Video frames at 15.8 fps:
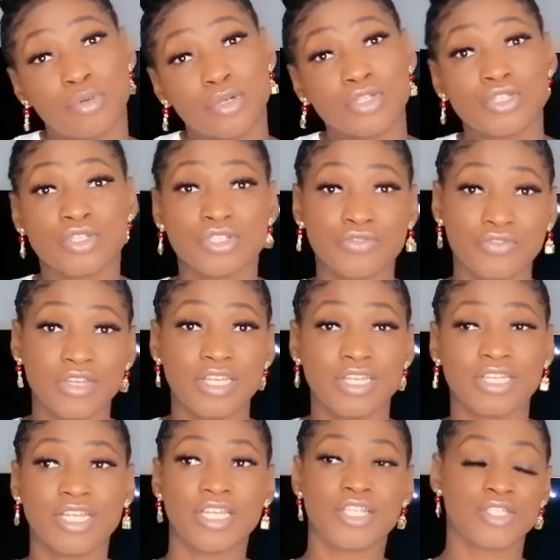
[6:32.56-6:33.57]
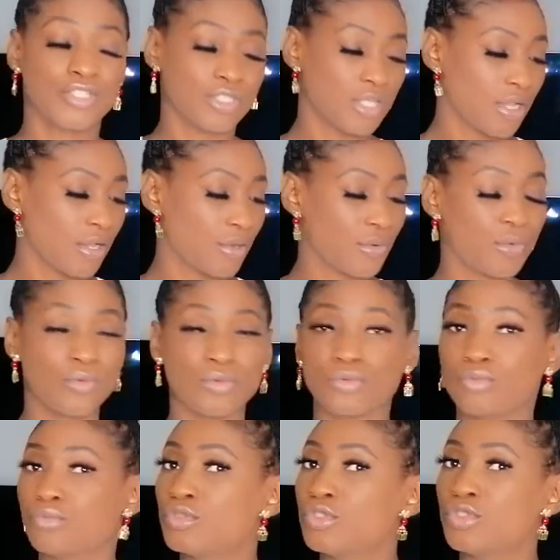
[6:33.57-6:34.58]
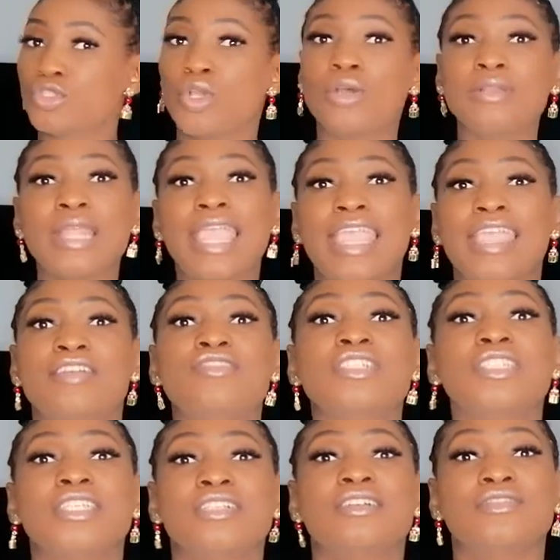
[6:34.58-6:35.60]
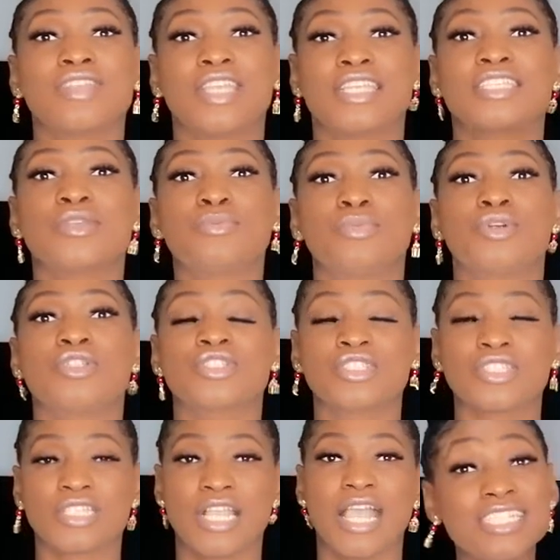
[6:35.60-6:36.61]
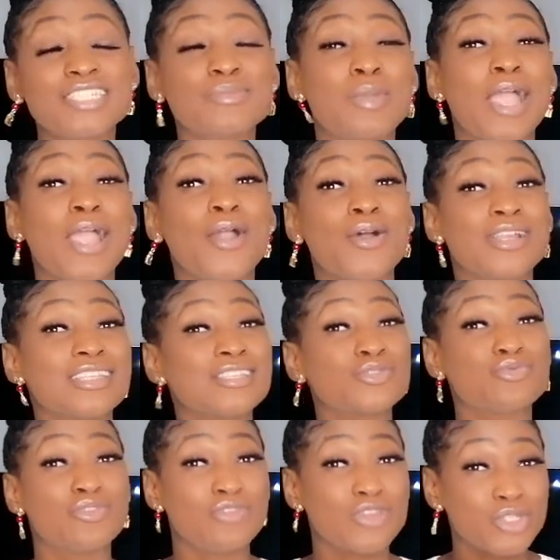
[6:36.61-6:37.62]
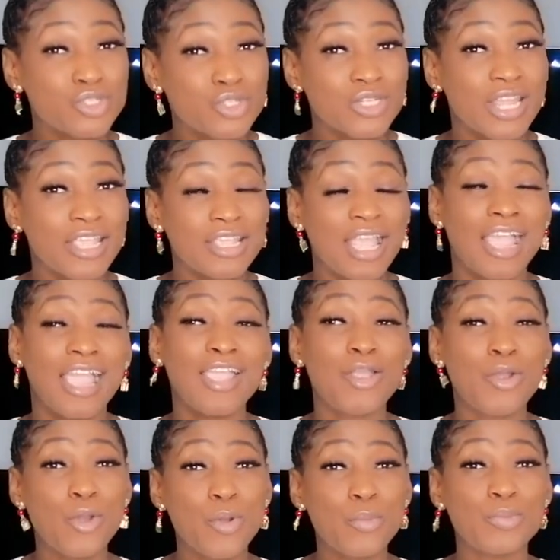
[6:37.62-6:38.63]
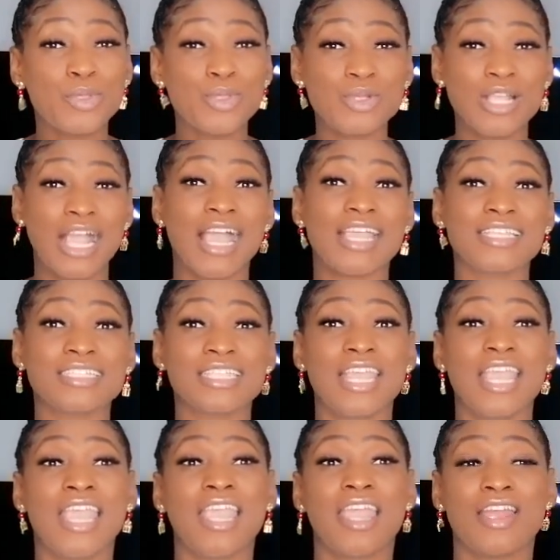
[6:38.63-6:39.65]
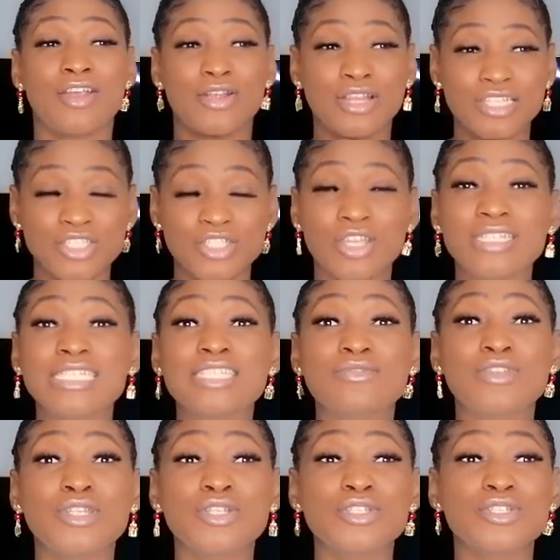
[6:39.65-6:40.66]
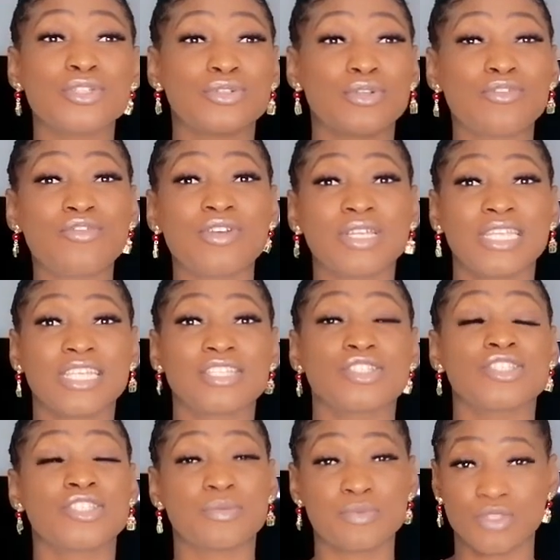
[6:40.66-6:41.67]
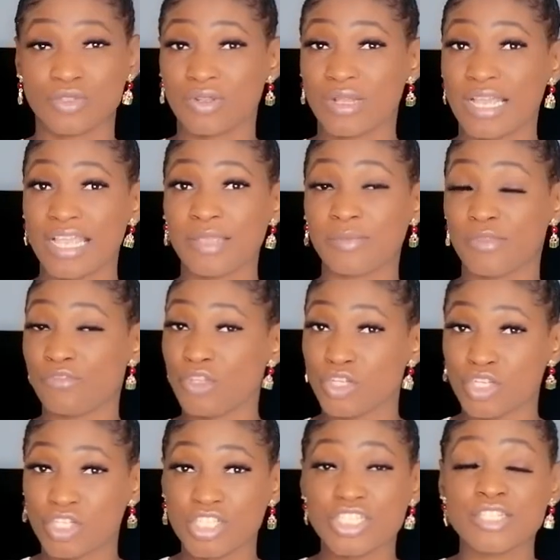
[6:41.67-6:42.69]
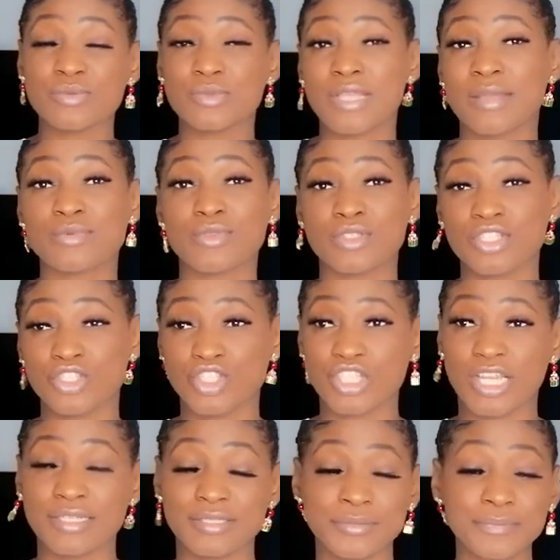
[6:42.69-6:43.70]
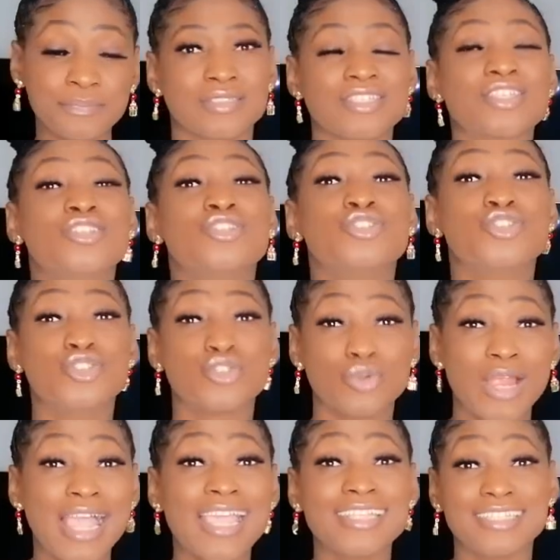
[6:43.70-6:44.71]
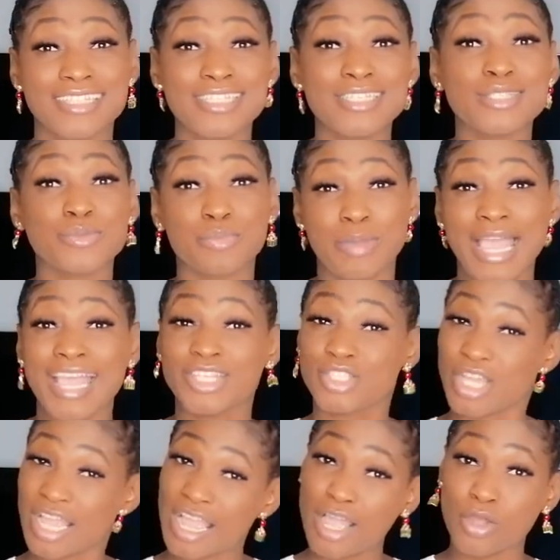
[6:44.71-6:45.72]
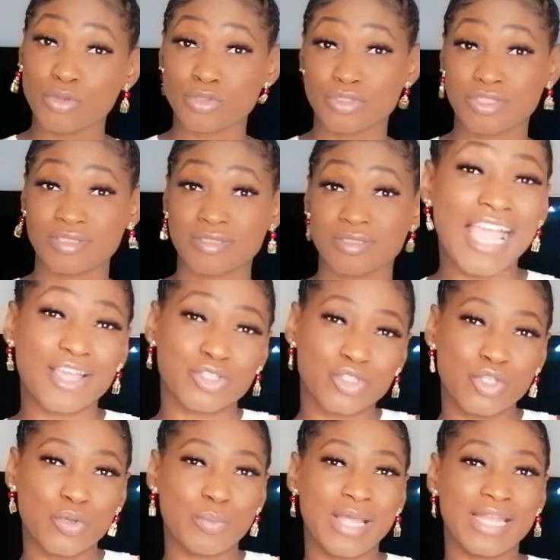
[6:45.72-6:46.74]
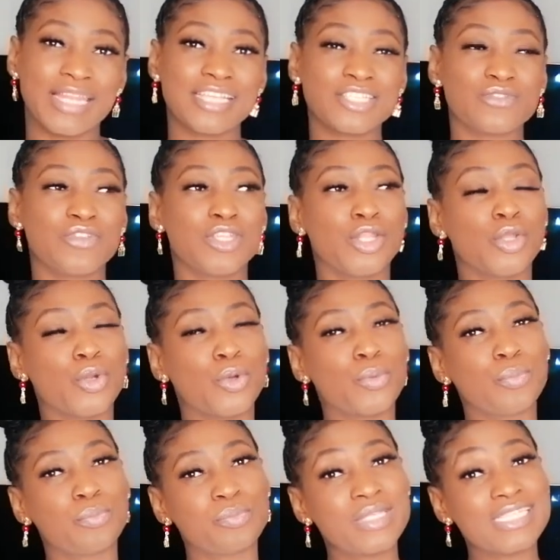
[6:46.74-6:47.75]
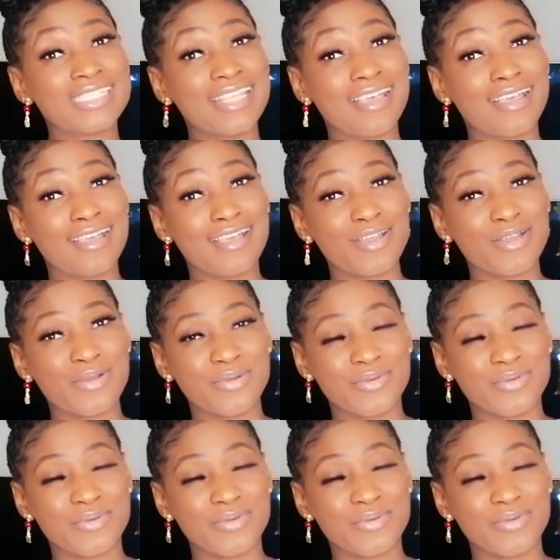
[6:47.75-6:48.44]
Botox free. So don't ever think of getting Botox. This is my honest review today. I hope you guys enjoyed this video. So don't forget to subscribe. If you're not subscribed to this channel, try this patch out. I'll see you in my next video. Peace out.